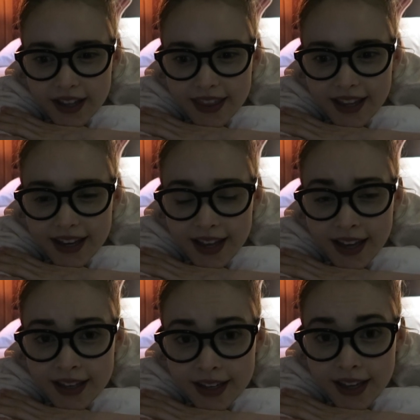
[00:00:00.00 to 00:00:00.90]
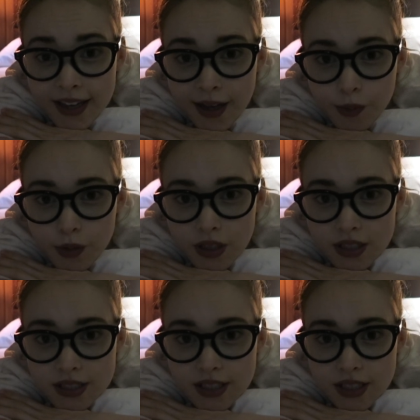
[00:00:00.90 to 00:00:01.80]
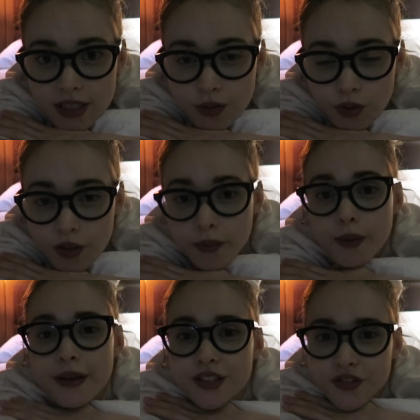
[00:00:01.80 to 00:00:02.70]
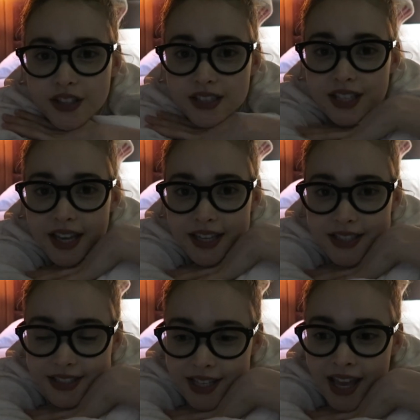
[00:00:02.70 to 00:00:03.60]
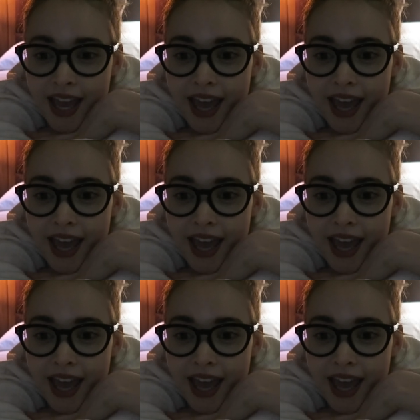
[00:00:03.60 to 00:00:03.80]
And then at night, I'm gonna see one of my best friends, Thais.